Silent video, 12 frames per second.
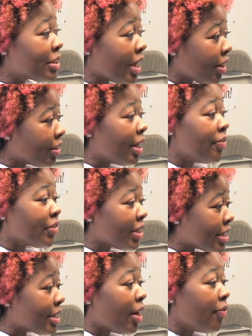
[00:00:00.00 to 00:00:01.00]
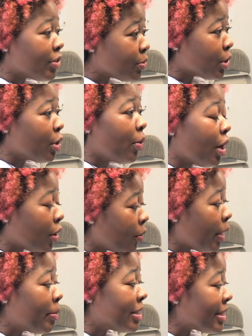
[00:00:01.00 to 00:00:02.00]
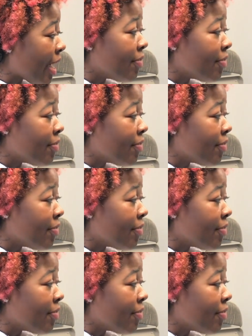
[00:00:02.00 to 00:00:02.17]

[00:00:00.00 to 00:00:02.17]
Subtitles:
start loving yourself is when you walk away, because